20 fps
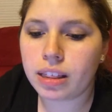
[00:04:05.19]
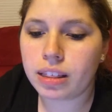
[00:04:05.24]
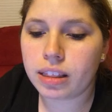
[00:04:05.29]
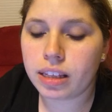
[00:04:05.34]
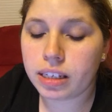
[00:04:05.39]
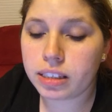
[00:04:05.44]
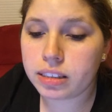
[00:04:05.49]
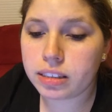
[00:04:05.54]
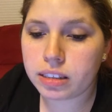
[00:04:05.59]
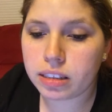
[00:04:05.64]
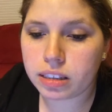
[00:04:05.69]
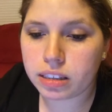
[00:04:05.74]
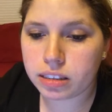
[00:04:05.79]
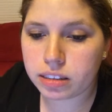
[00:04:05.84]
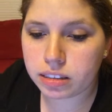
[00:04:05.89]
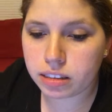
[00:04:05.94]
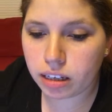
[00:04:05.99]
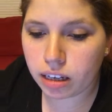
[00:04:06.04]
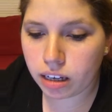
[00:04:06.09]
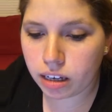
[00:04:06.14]

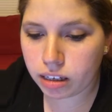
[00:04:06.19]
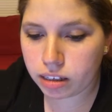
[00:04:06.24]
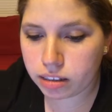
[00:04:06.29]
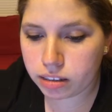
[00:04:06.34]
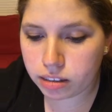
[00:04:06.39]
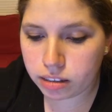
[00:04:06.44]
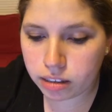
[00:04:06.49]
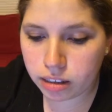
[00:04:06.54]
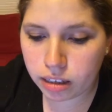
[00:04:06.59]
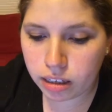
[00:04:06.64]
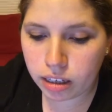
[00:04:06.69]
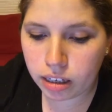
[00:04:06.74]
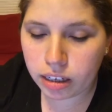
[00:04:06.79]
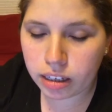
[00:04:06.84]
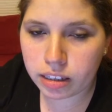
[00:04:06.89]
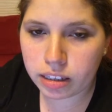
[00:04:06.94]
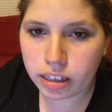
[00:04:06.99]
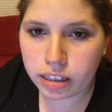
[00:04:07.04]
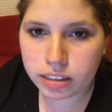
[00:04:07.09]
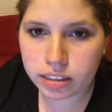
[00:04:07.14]
Lasix, and
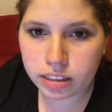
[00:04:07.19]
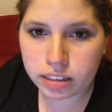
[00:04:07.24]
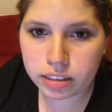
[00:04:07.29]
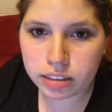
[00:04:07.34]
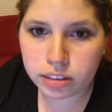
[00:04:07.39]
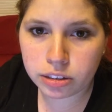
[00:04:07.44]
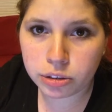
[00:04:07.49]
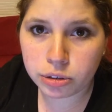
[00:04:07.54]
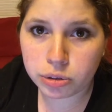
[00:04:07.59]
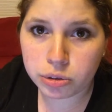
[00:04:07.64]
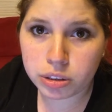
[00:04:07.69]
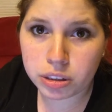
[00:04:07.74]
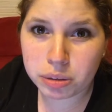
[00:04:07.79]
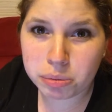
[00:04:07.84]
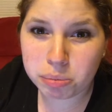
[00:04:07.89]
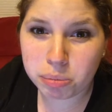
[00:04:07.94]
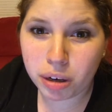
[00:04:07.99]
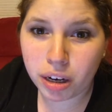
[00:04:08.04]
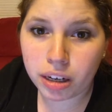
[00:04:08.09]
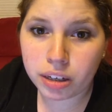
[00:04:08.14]
Lasix is usually
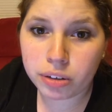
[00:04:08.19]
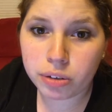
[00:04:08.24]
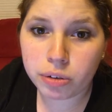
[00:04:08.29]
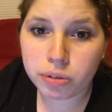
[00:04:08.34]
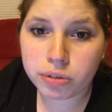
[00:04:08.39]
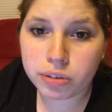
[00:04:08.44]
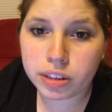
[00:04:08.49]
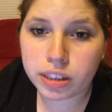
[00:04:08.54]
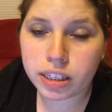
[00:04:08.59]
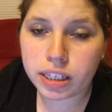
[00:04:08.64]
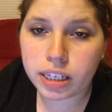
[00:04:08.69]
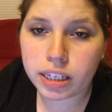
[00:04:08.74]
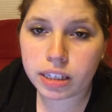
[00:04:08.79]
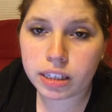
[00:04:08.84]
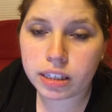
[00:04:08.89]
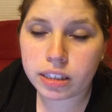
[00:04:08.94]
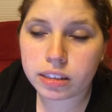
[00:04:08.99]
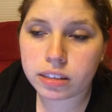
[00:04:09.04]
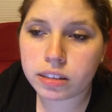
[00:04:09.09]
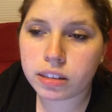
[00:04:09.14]
bought
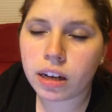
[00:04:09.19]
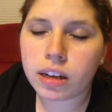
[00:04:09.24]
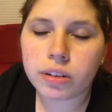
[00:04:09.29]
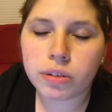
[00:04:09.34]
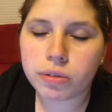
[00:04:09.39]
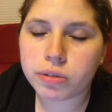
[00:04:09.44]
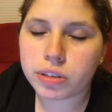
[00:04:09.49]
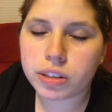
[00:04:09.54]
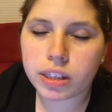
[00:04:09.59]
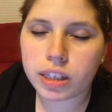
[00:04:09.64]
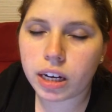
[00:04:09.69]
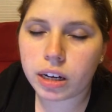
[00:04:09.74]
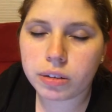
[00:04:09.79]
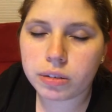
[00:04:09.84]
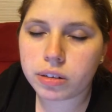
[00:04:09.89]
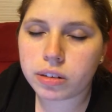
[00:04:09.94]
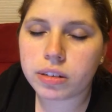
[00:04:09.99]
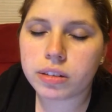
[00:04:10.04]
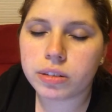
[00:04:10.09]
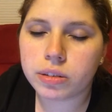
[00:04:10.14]
not over the counter.